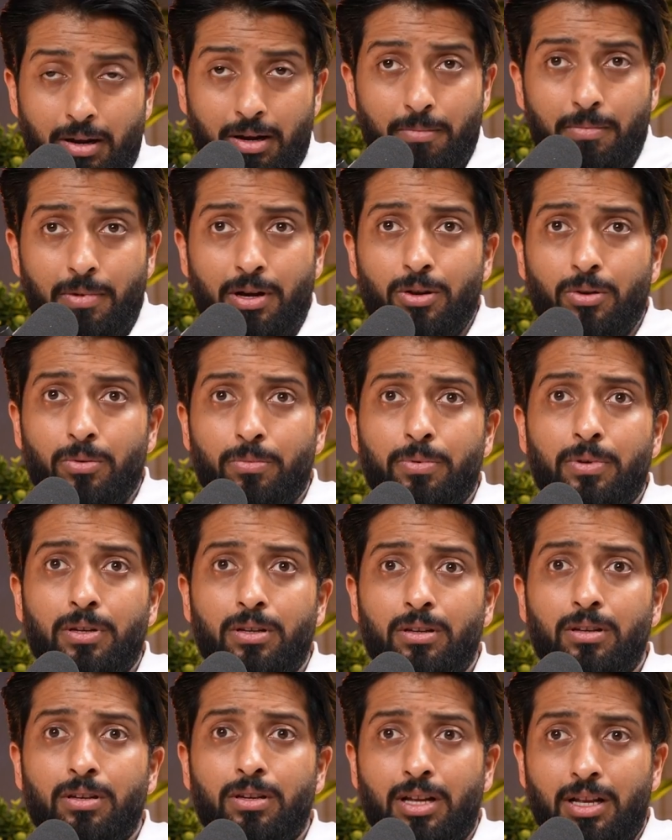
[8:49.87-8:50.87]
in my
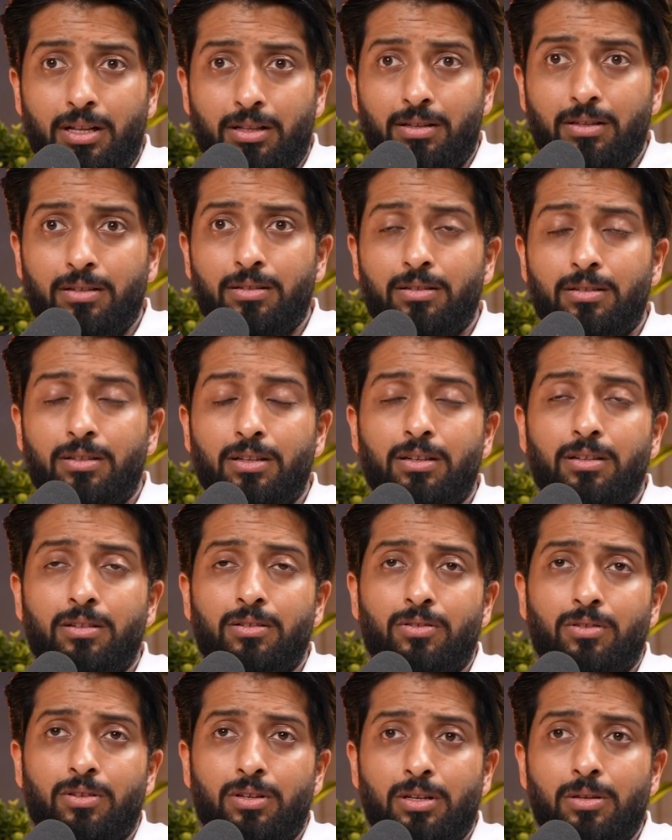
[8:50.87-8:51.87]
opinion, at this
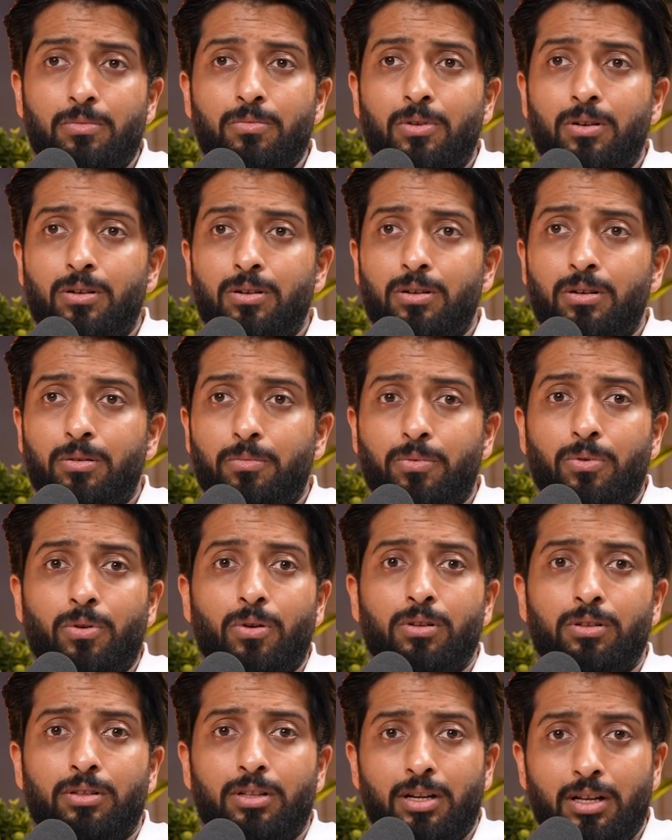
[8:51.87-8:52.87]
stage, EMAAR, a
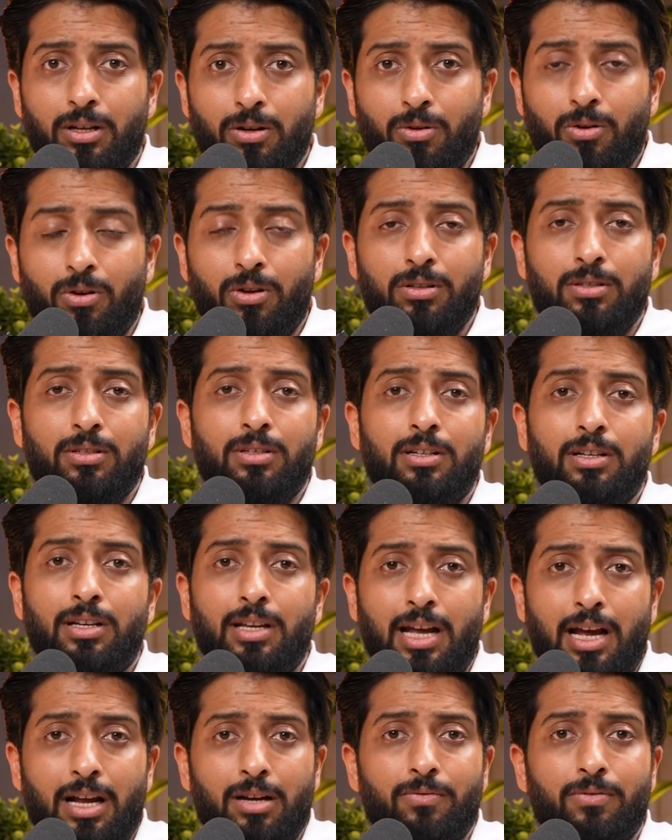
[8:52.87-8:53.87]
product that I
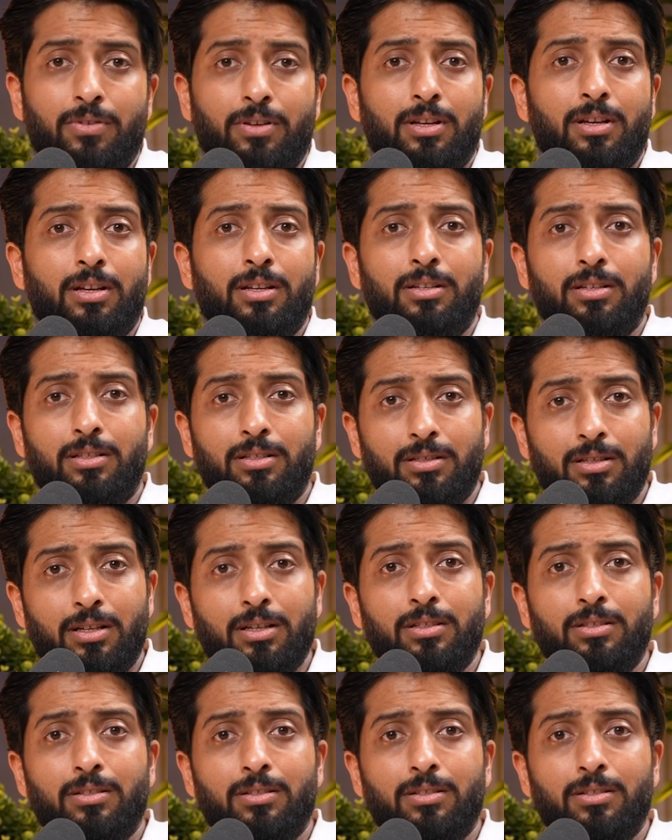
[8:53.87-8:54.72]
constantly advocate is